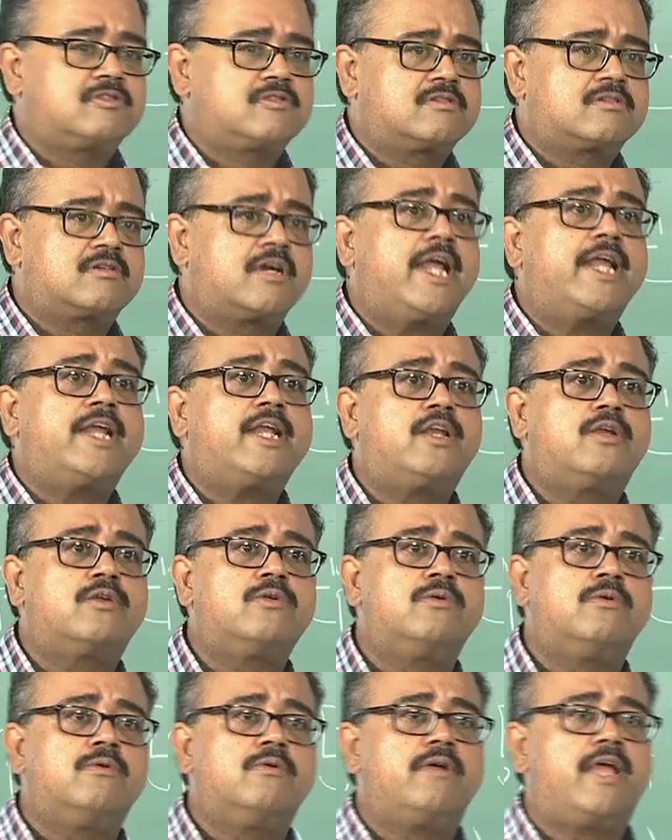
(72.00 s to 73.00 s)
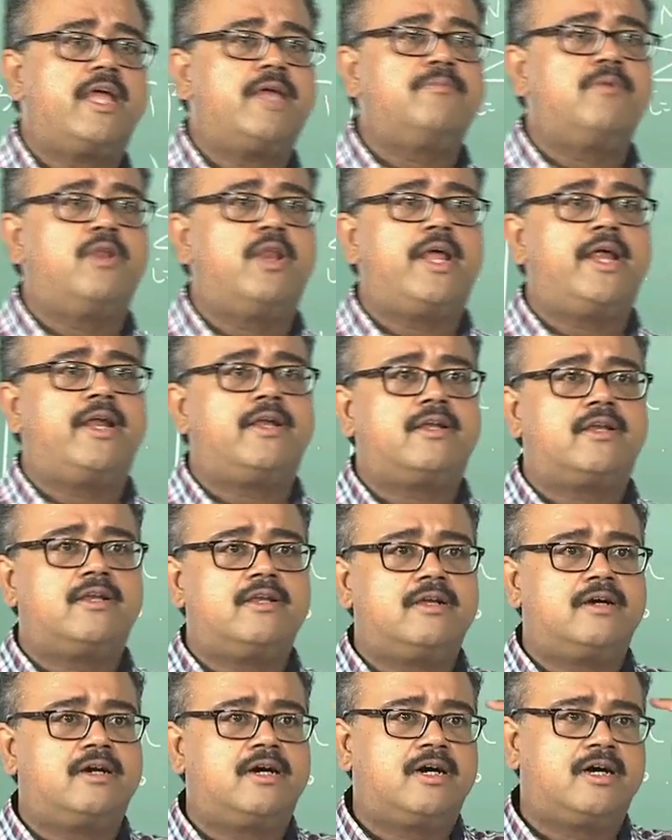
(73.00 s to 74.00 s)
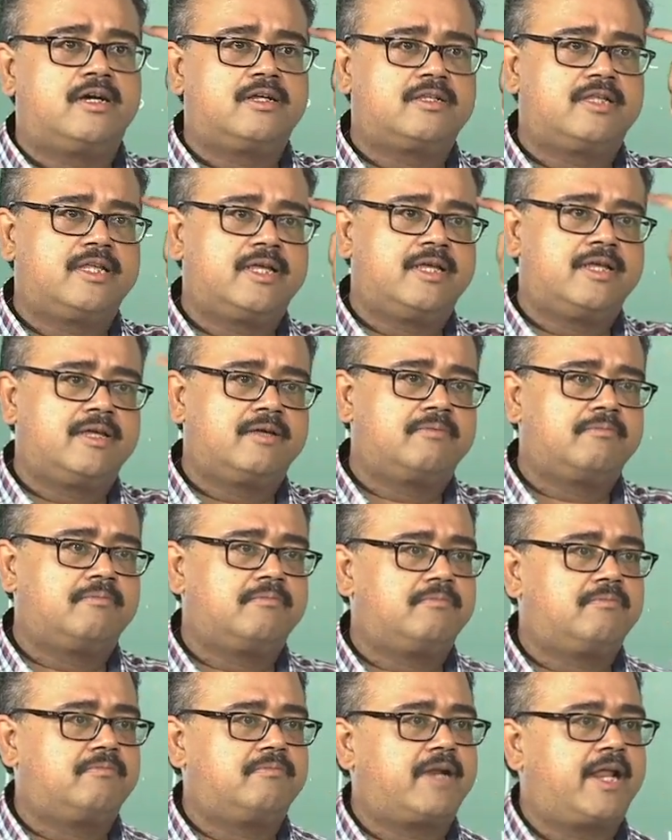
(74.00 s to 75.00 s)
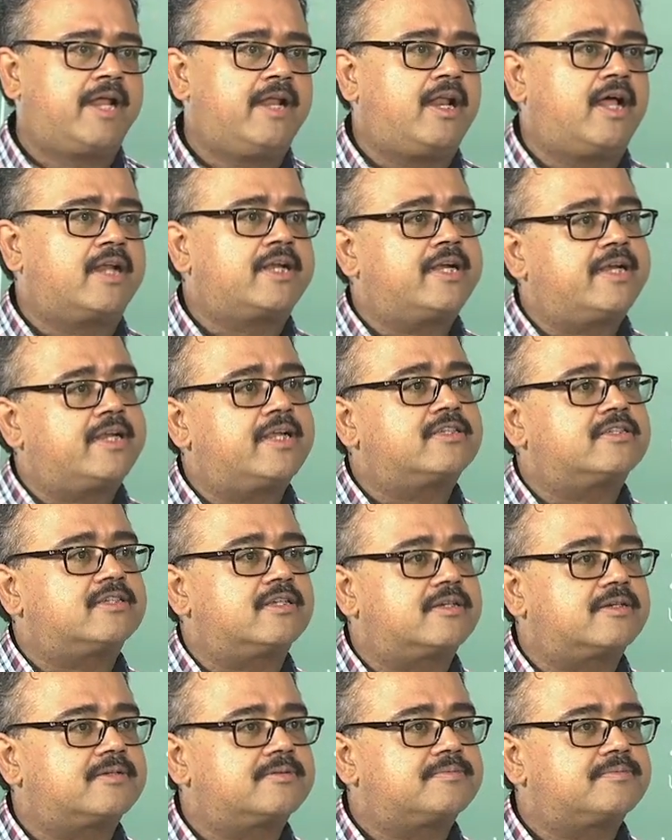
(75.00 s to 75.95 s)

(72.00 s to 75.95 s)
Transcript: trying to emulate the brain architecture,